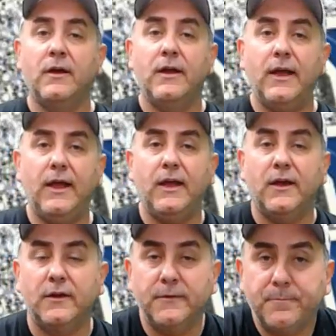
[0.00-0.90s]

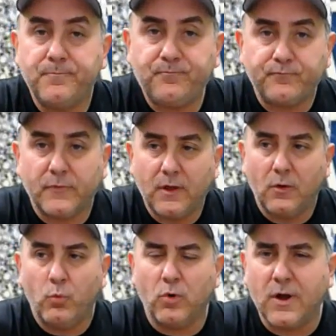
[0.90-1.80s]
and
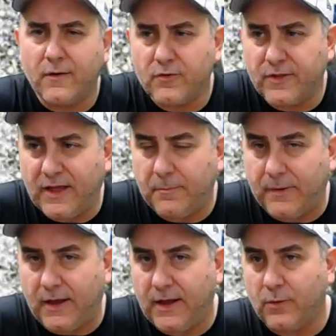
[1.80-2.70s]
we'll cover the
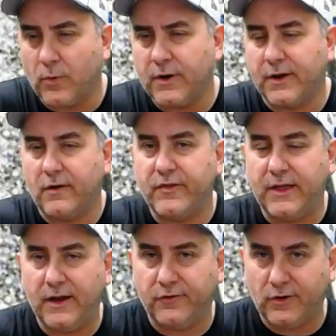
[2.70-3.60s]
NBA and we're going to cover the
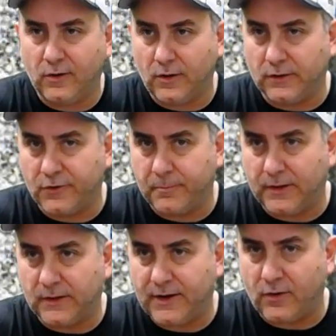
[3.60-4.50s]
NHL a little bit later